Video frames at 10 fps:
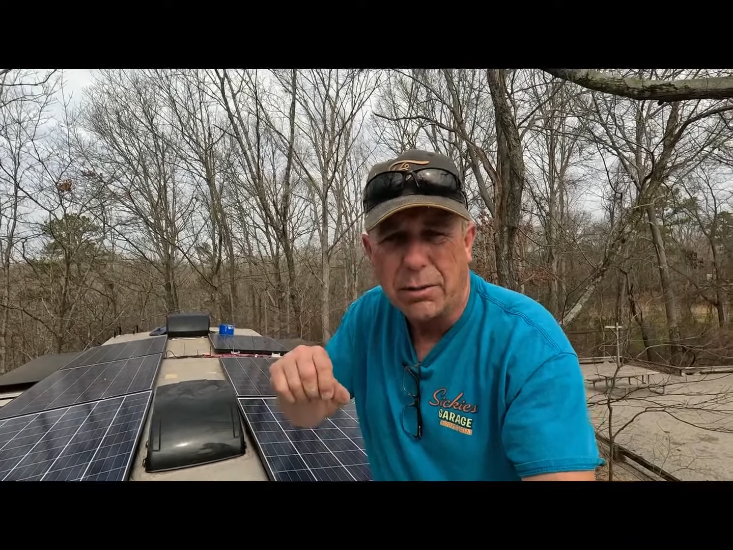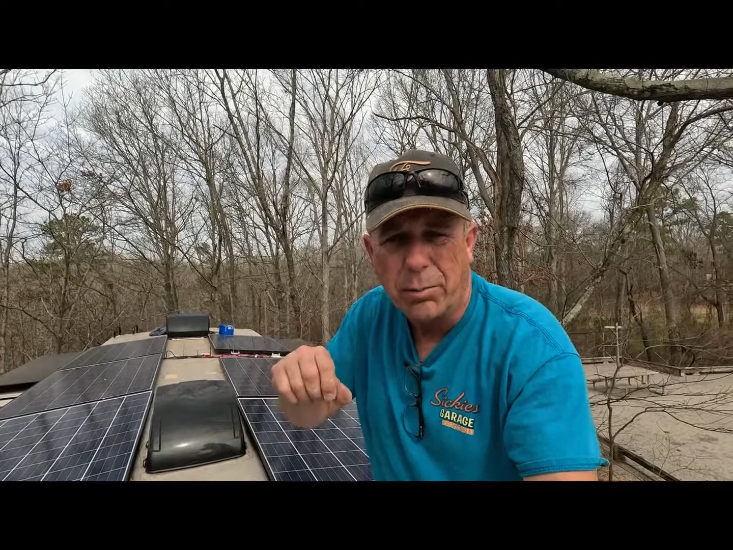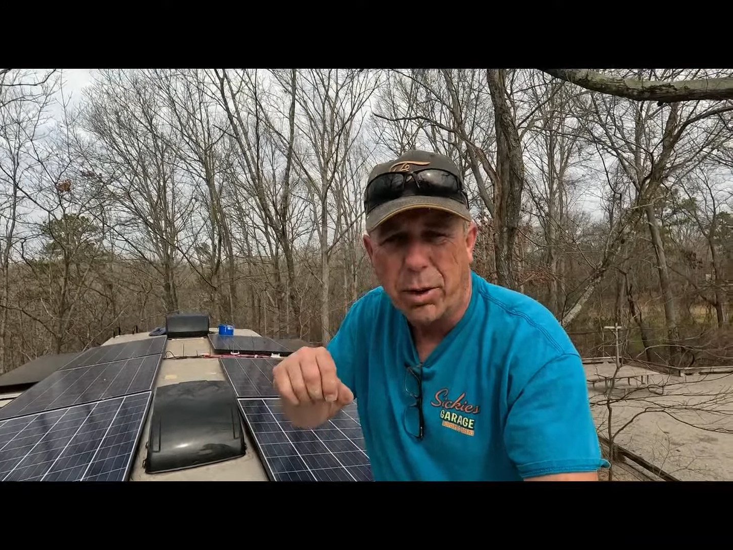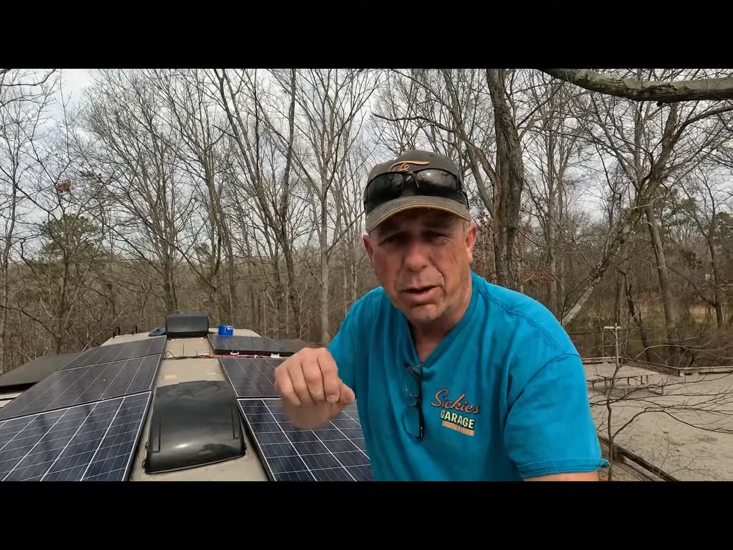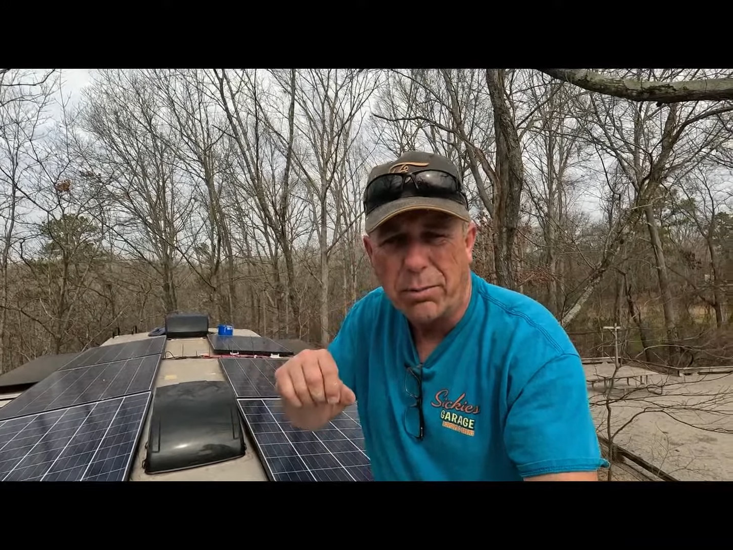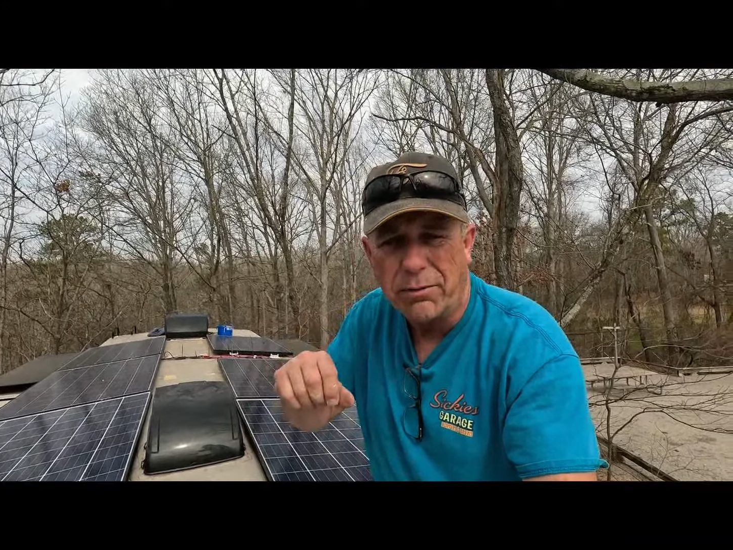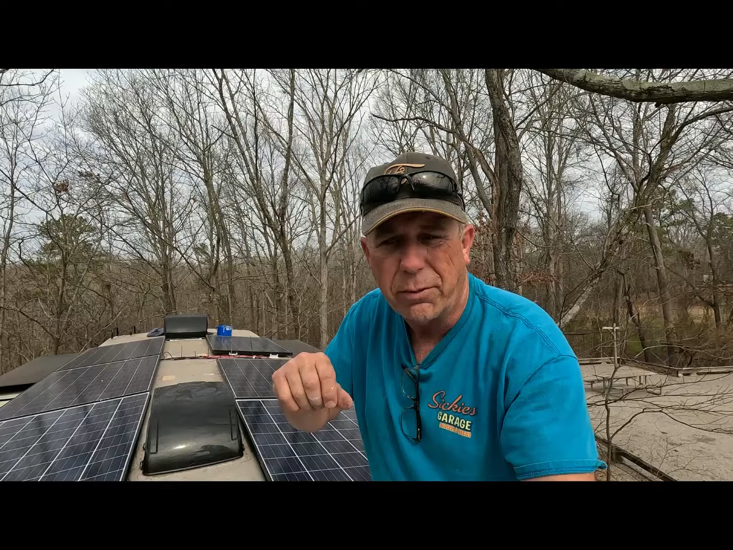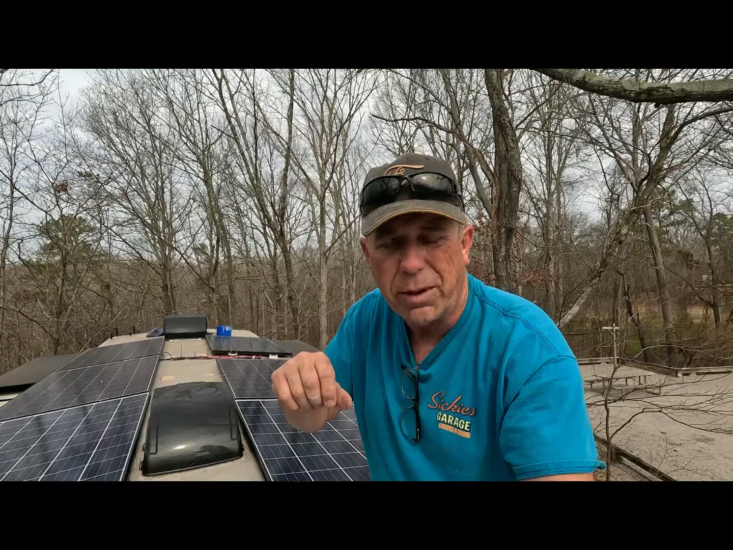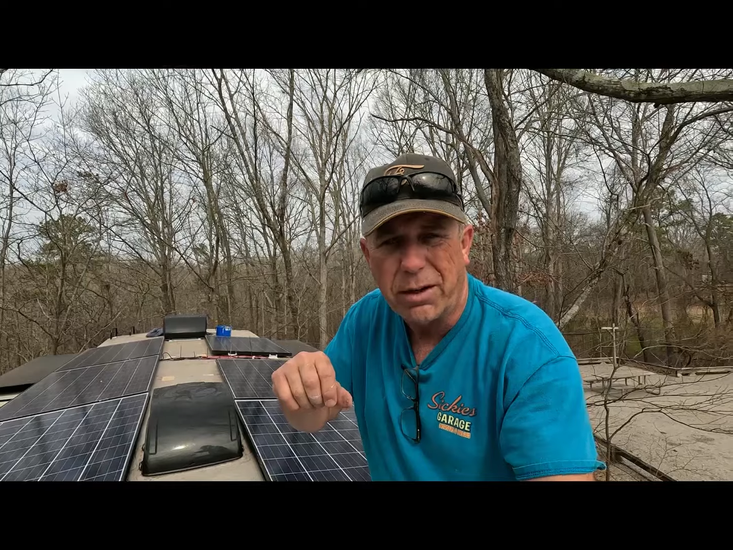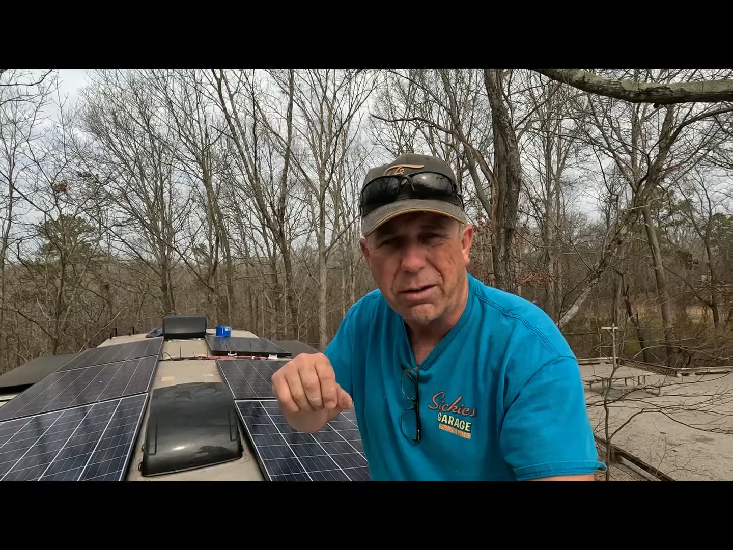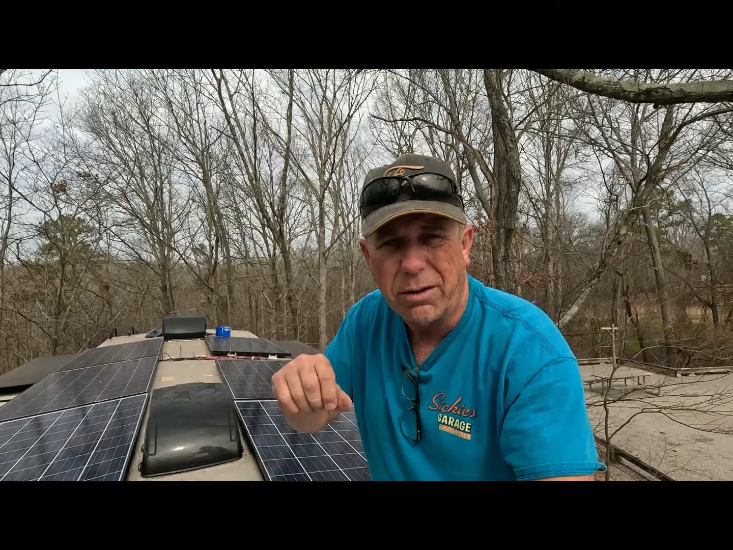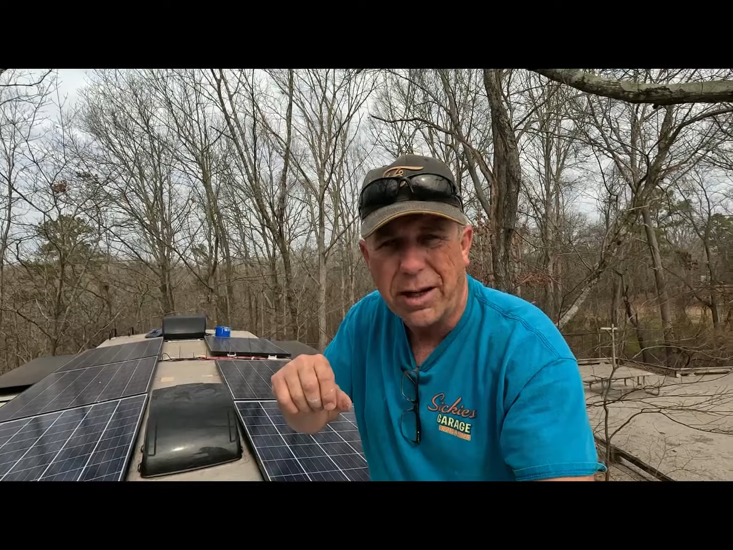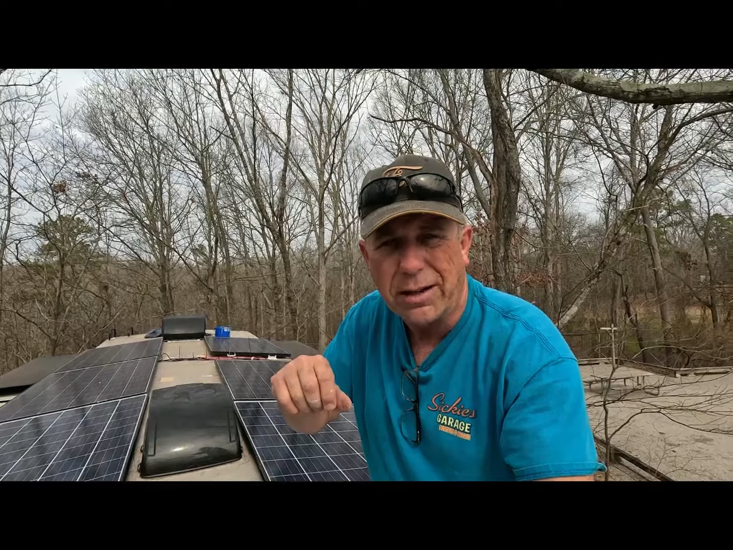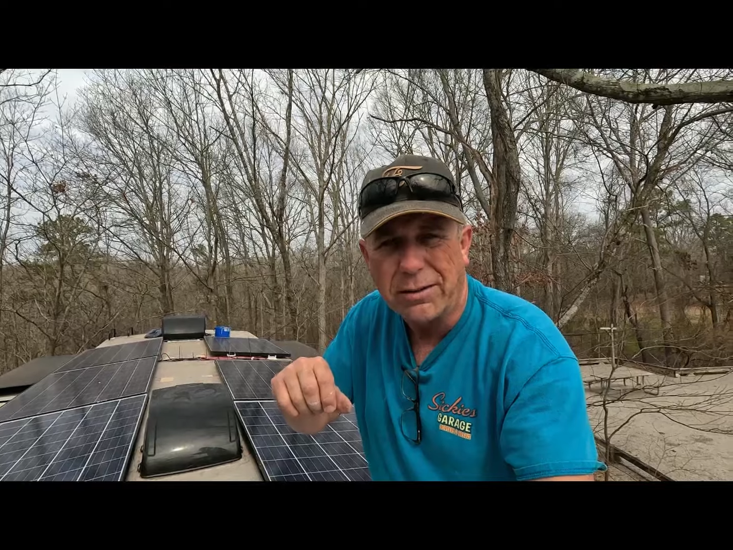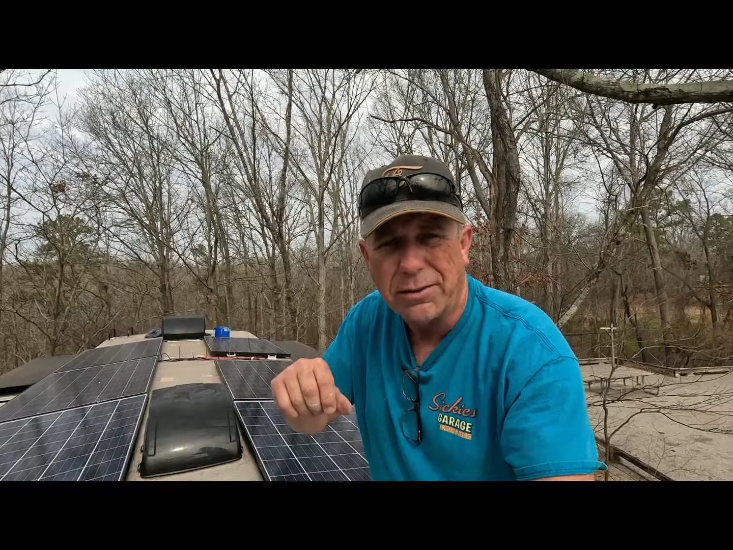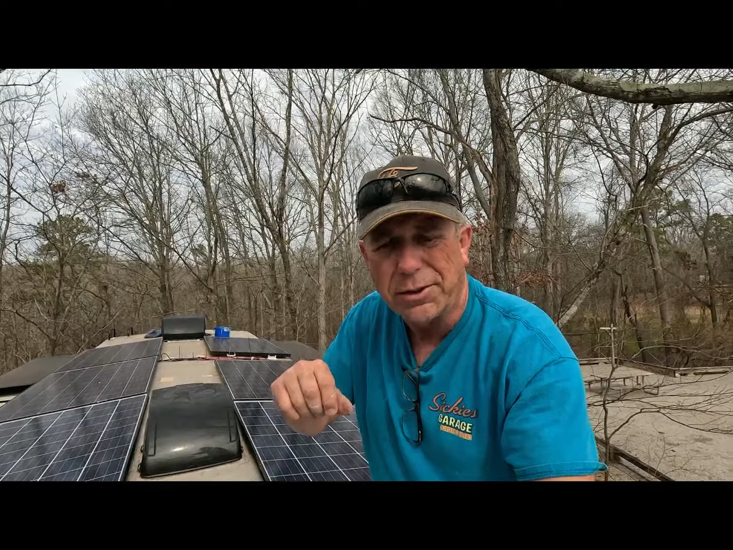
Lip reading: compartment from here on out.